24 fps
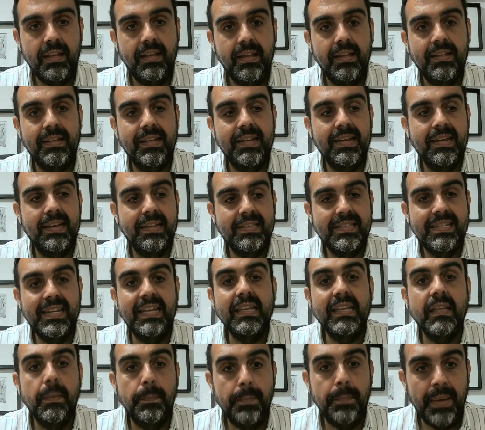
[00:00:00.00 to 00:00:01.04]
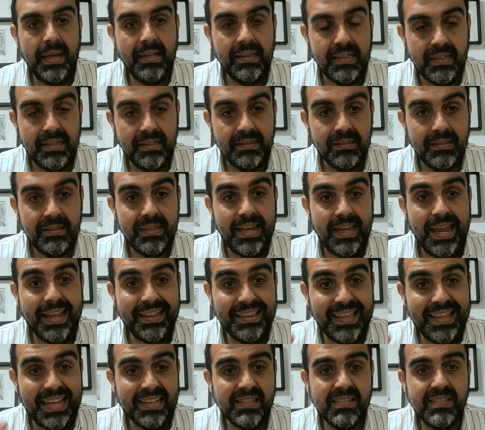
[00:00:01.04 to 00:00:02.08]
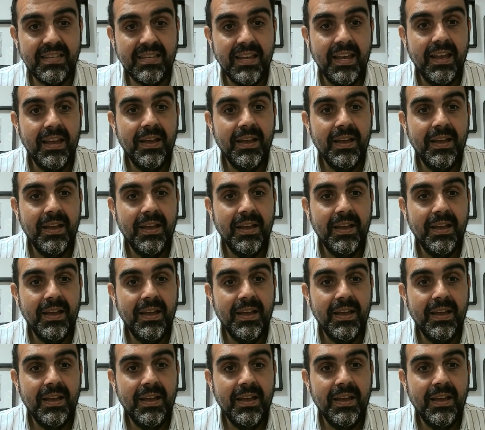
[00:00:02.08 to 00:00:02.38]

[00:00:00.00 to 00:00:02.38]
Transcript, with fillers: it's independent and that's